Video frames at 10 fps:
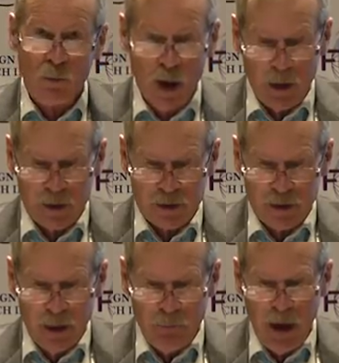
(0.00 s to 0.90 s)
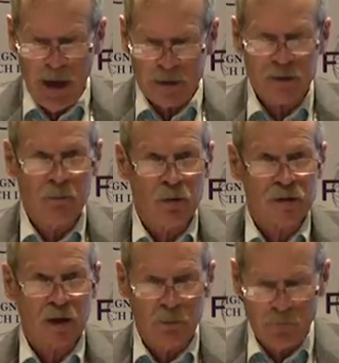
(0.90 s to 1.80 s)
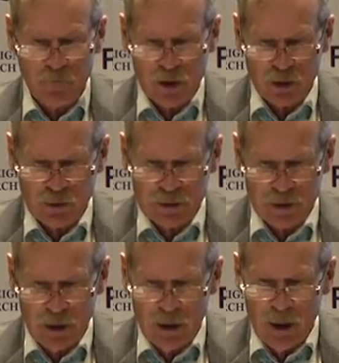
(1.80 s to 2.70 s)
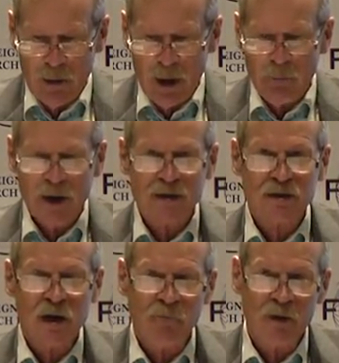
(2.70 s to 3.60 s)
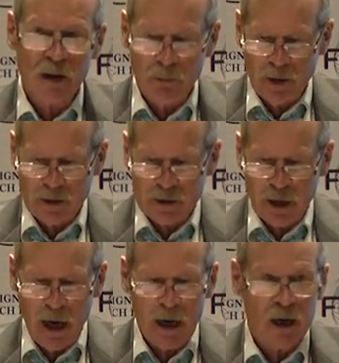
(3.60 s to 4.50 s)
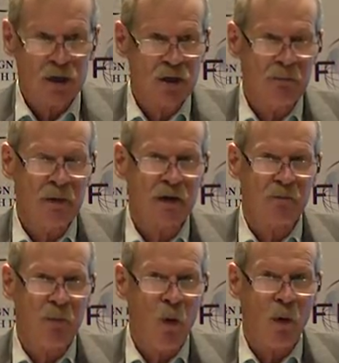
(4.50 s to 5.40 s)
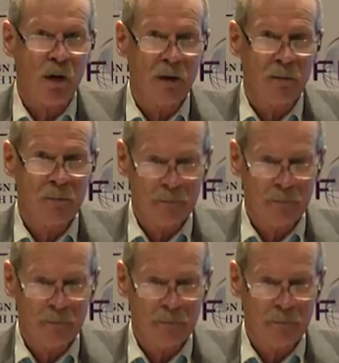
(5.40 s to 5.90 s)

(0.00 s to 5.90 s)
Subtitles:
the relics past Muslim officials by stuffing them inside a shipment of pork.